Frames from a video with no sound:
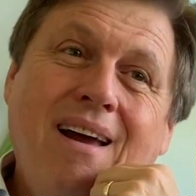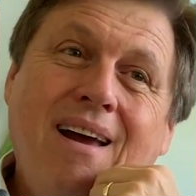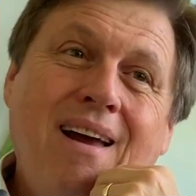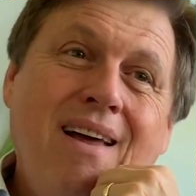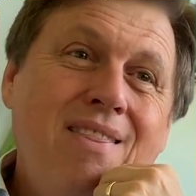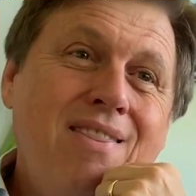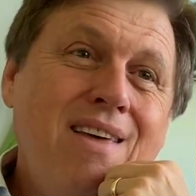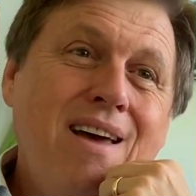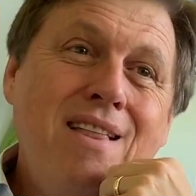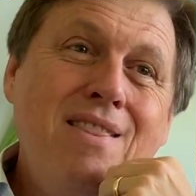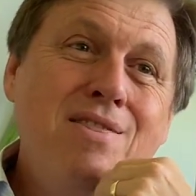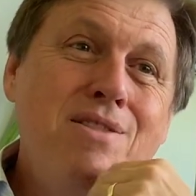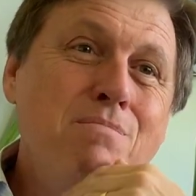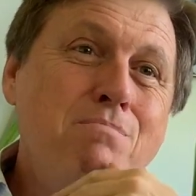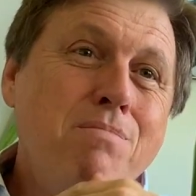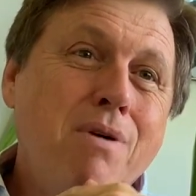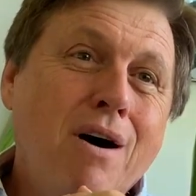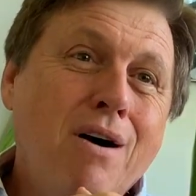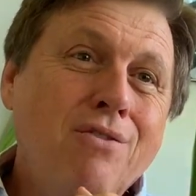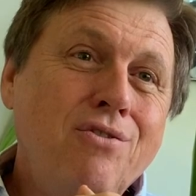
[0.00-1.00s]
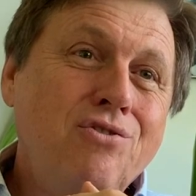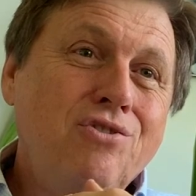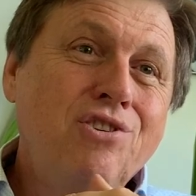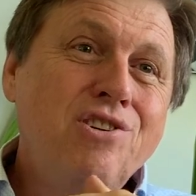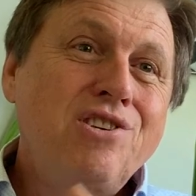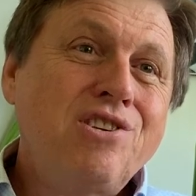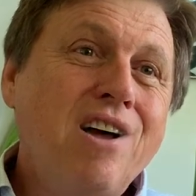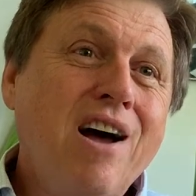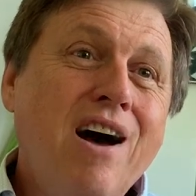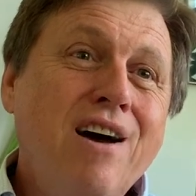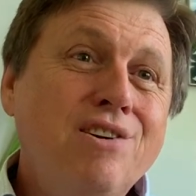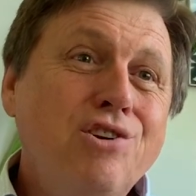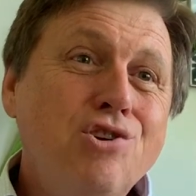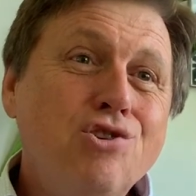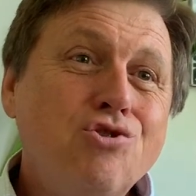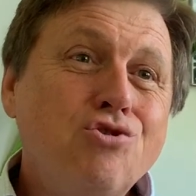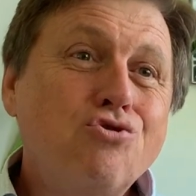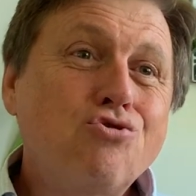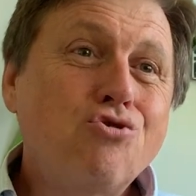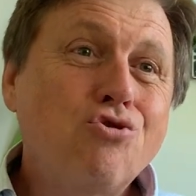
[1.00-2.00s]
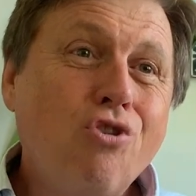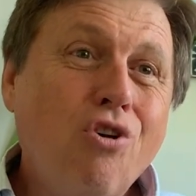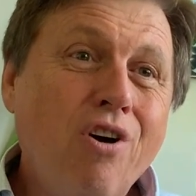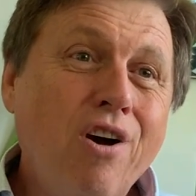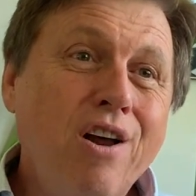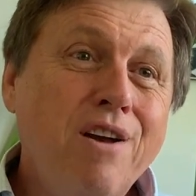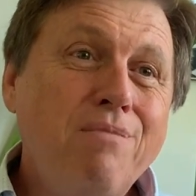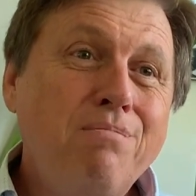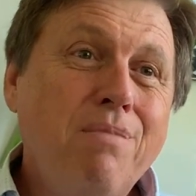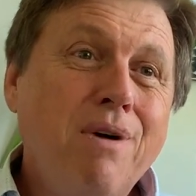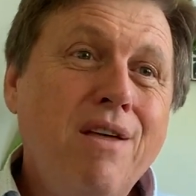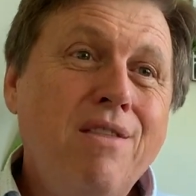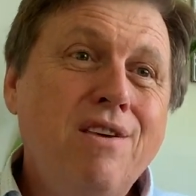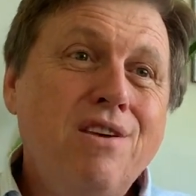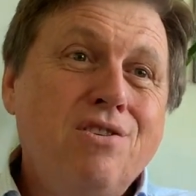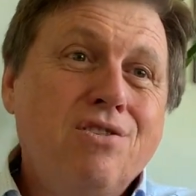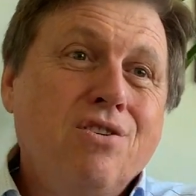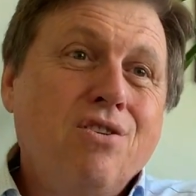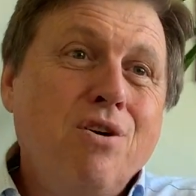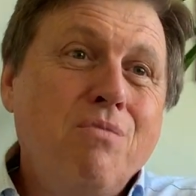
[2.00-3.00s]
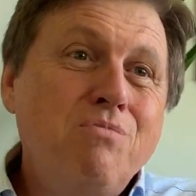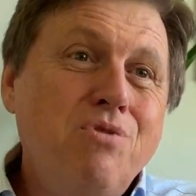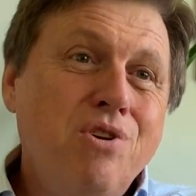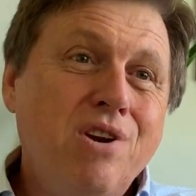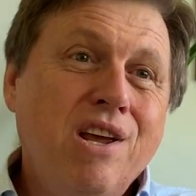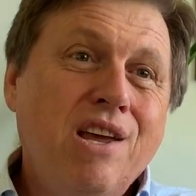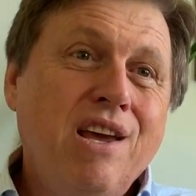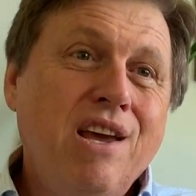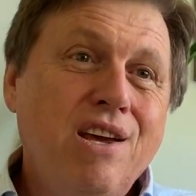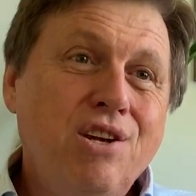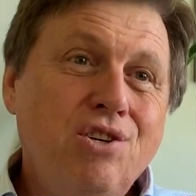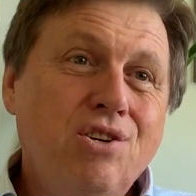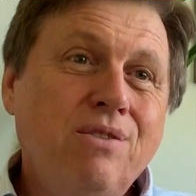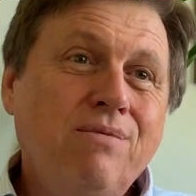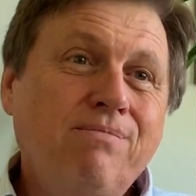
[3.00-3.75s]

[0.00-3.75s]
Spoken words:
and then the boundaries are destroyed by this communication.